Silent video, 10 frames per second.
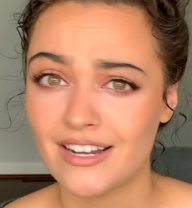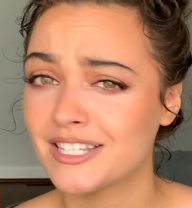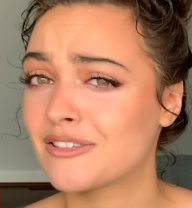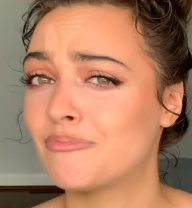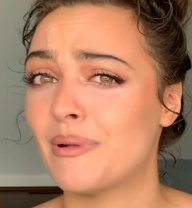
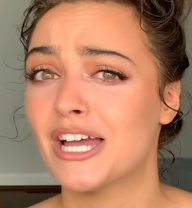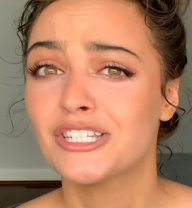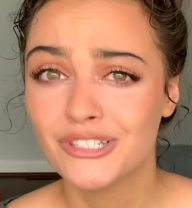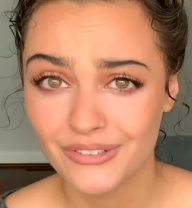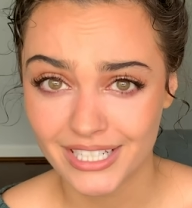
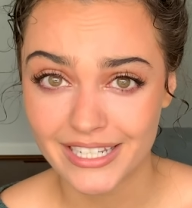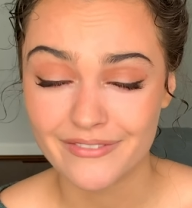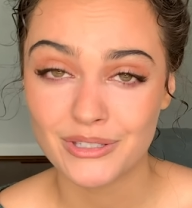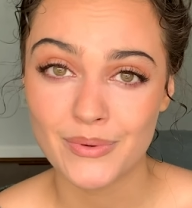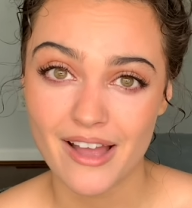especially
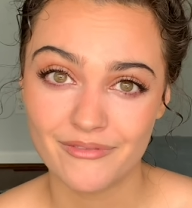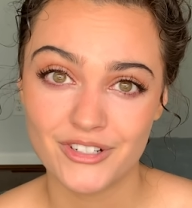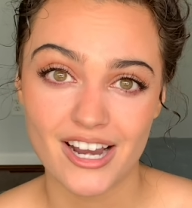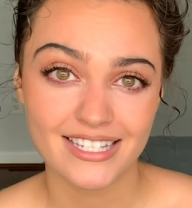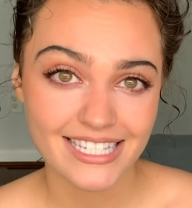if you have
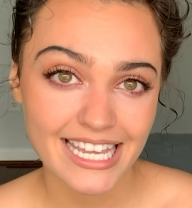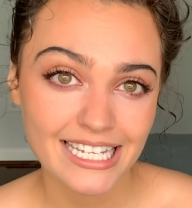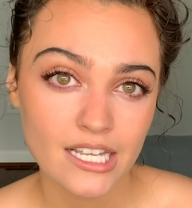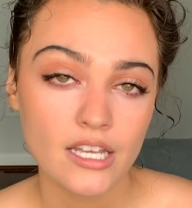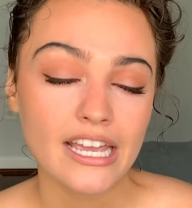dry skin.